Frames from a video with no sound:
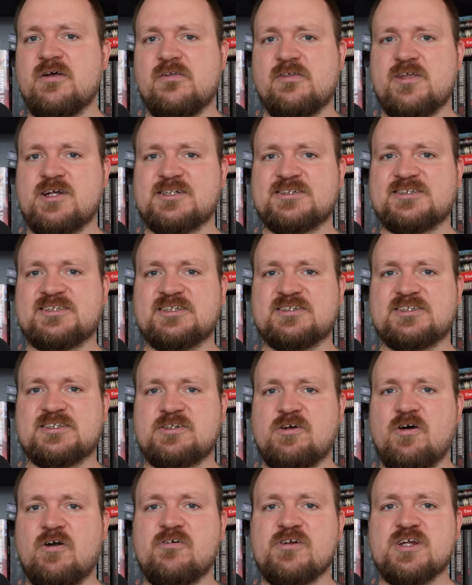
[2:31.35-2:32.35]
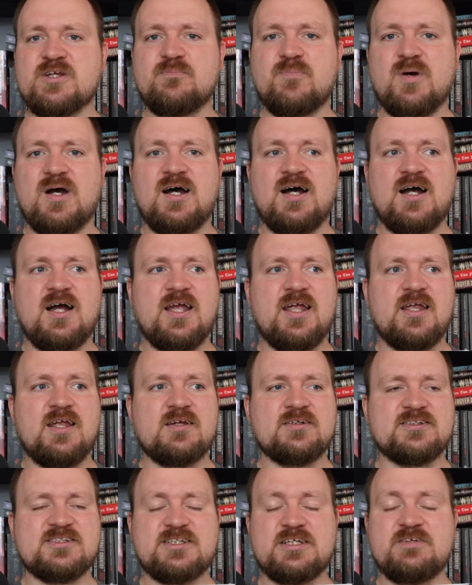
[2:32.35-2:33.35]
There's a story
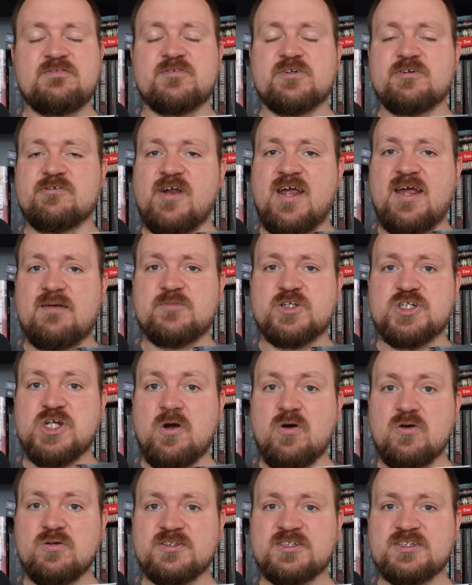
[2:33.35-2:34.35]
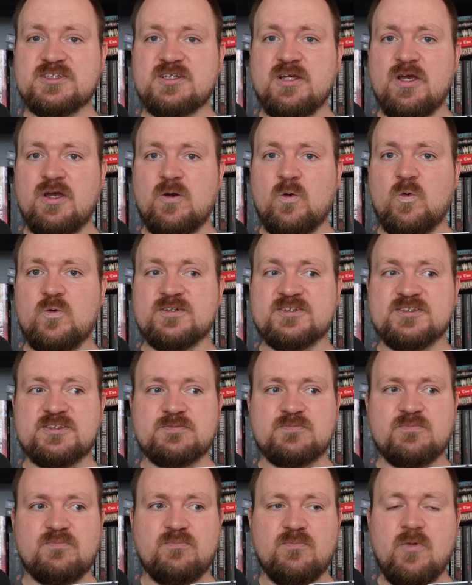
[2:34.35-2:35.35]
by Stephen Graham Jones, who is
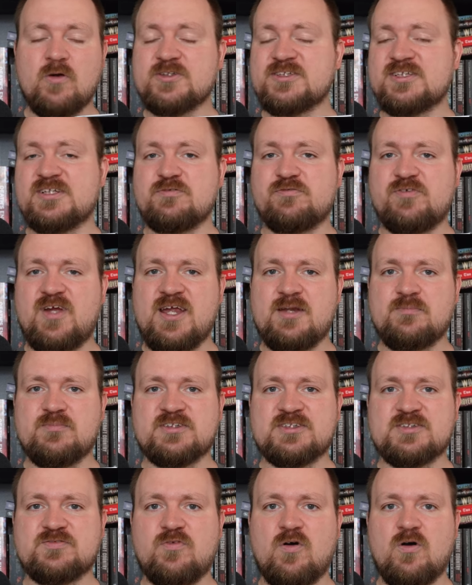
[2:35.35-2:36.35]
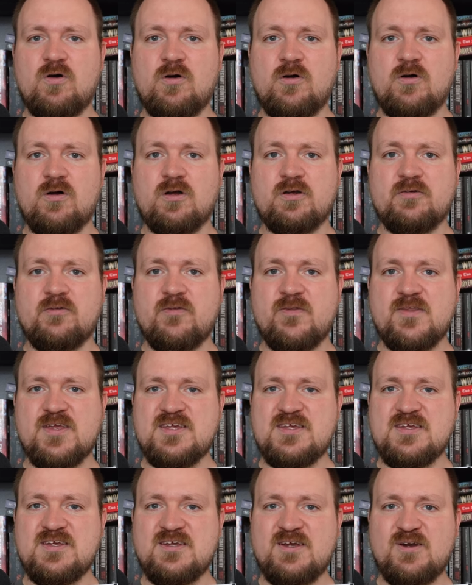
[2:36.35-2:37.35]
mostly famous for
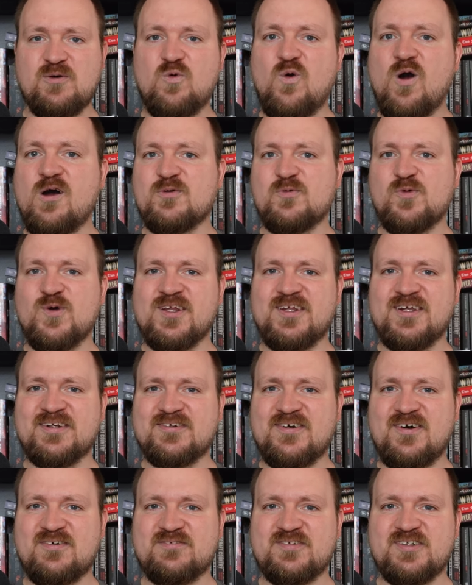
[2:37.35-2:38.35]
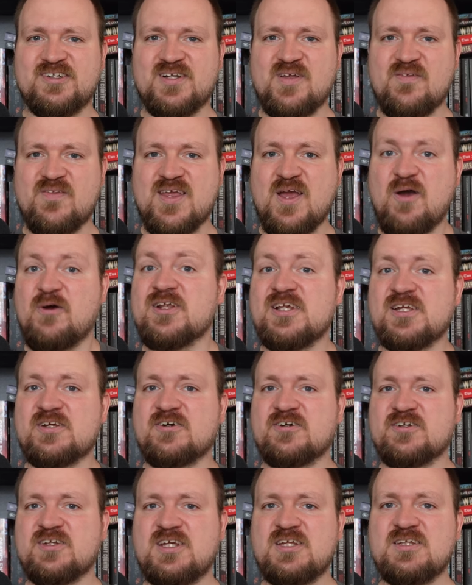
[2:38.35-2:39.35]
the award-winning novel The Only
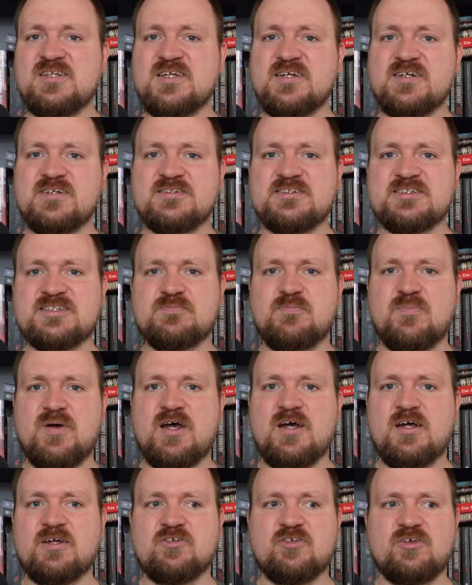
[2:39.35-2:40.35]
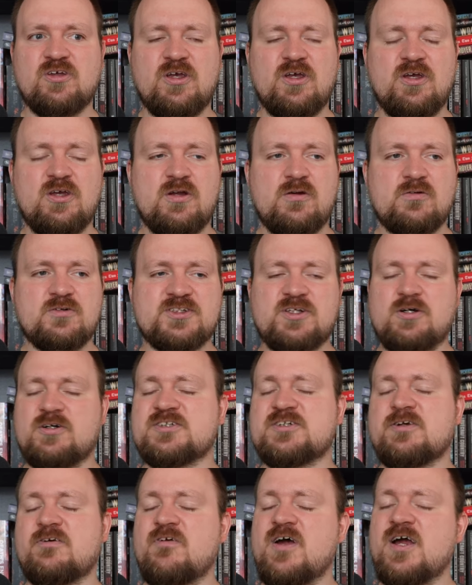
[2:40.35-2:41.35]
Good Indians, but was
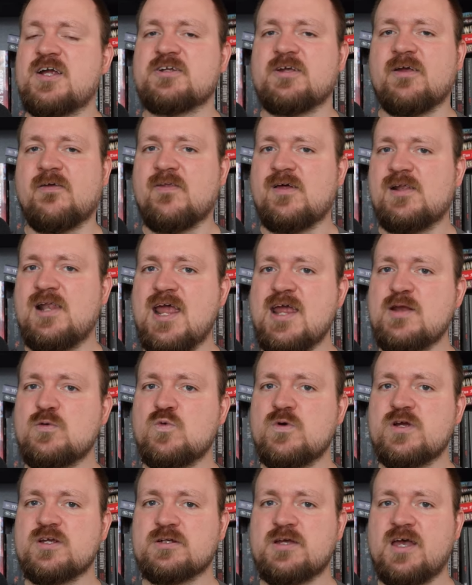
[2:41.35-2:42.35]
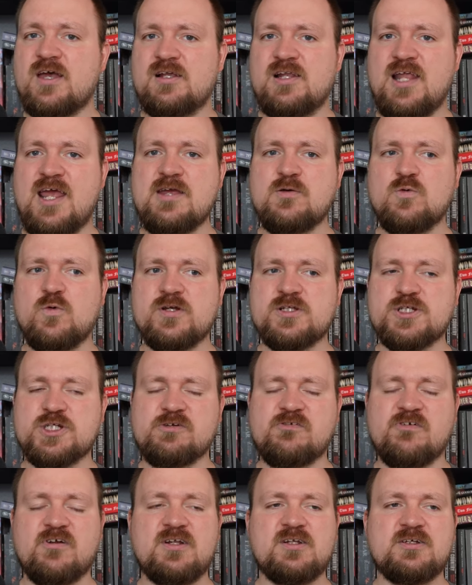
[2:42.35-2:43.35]
also writing the Lake Witch
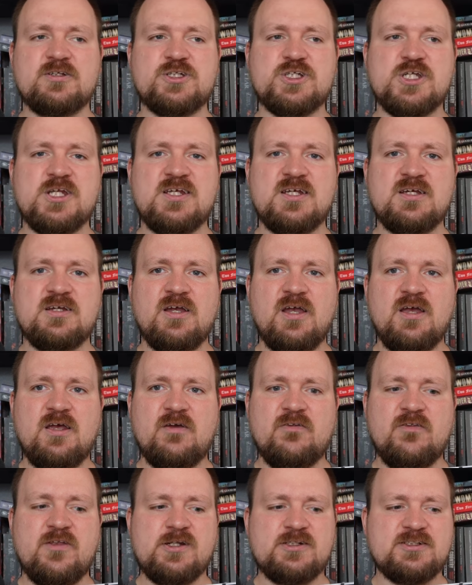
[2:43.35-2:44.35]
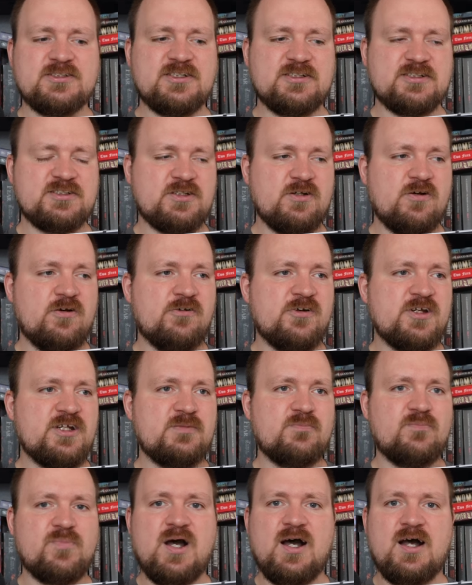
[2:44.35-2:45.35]
trilogy. There's a story
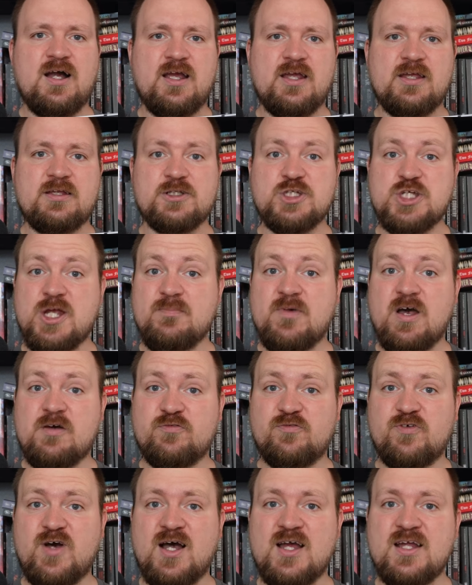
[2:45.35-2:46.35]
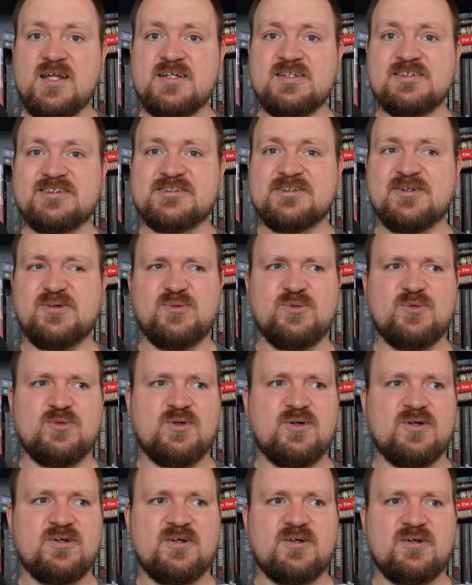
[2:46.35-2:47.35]
by Gemma Files,
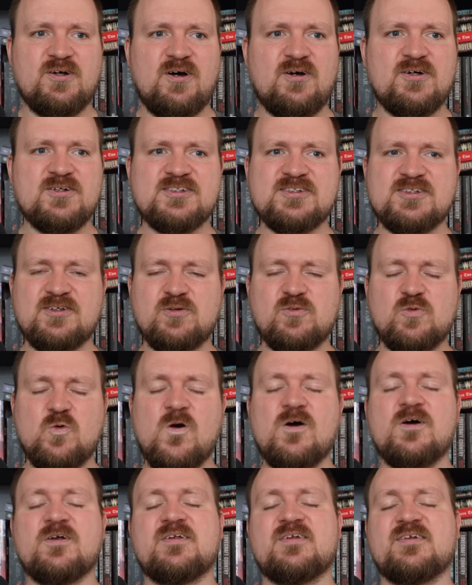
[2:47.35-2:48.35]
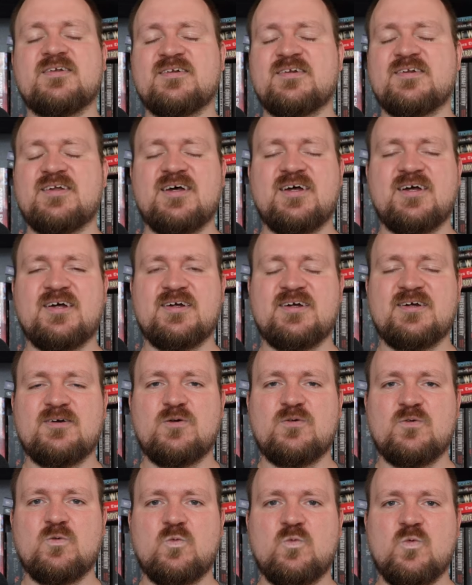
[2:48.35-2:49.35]
who also won
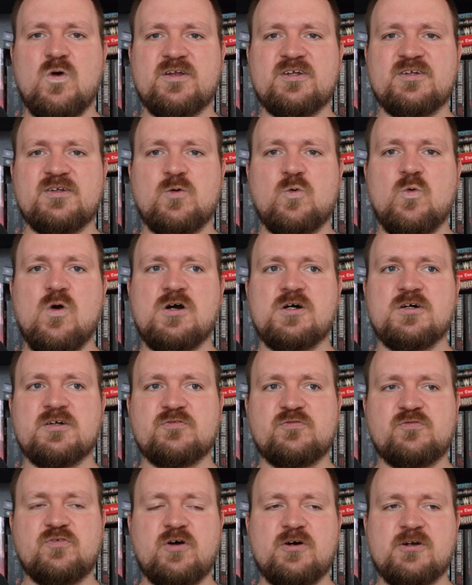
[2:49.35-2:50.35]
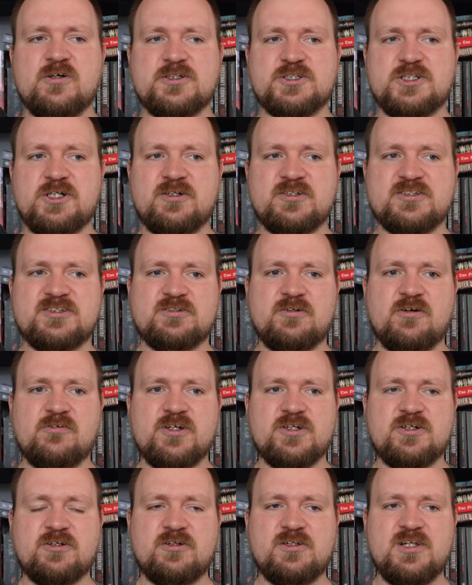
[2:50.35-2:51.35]
an award for her short
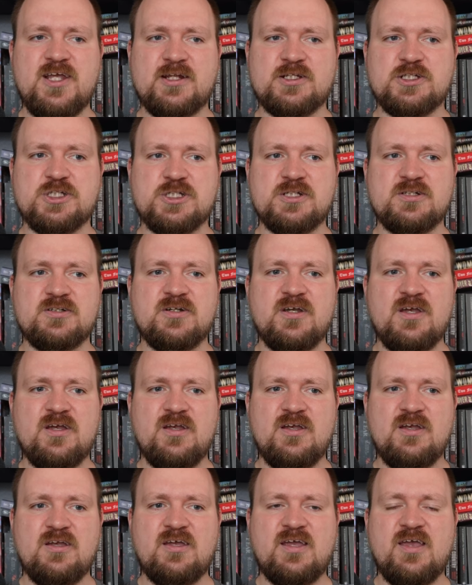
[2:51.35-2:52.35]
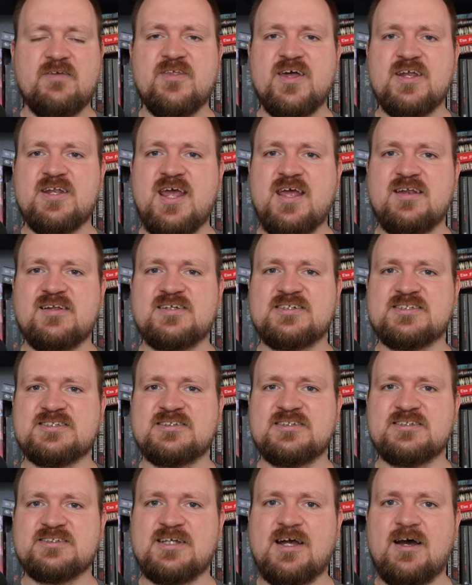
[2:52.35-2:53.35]
story collection In That
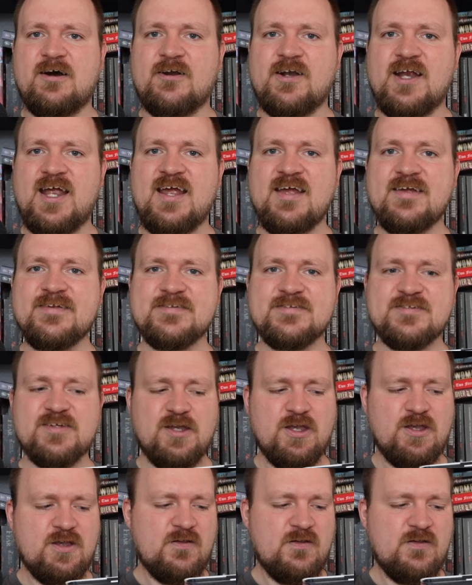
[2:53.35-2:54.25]
Endlessness Our End.